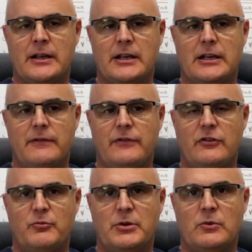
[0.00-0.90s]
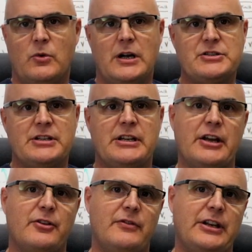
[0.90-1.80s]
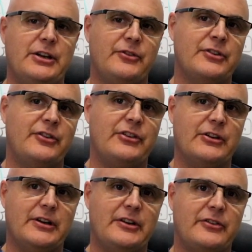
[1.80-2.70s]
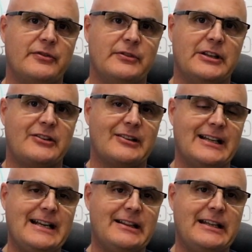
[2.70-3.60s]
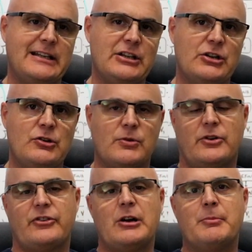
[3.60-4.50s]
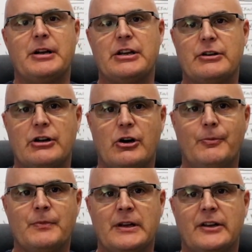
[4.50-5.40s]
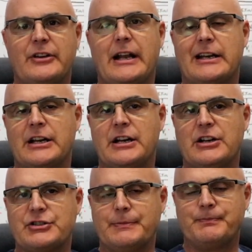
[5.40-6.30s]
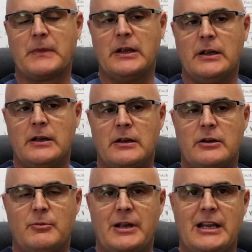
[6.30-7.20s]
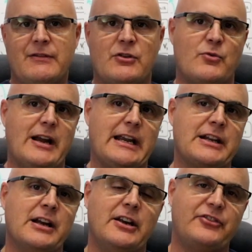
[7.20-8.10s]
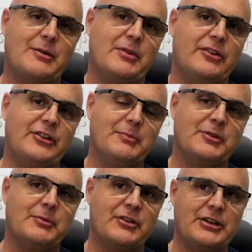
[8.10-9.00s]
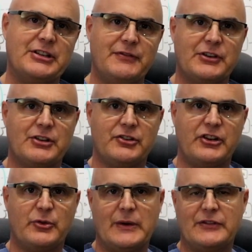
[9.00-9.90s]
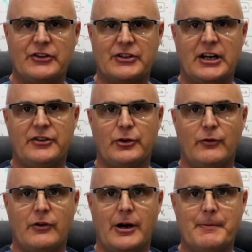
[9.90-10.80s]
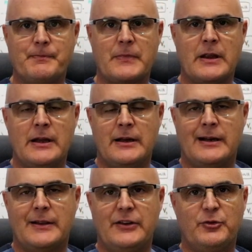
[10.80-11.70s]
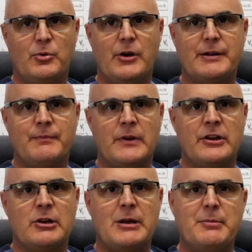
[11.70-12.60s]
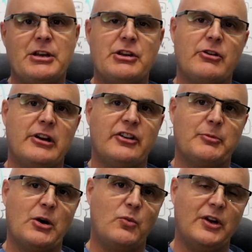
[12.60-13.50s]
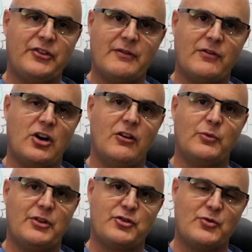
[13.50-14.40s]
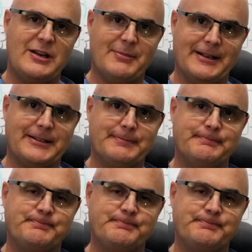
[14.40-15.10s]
If you've been watching the other videos in the series, it's likely you or somebody you know has had a concussion. You may even recognize some of the symptoms and the difficulties we've discussed so far. And at this point, you may be curious about what's involved with treatment.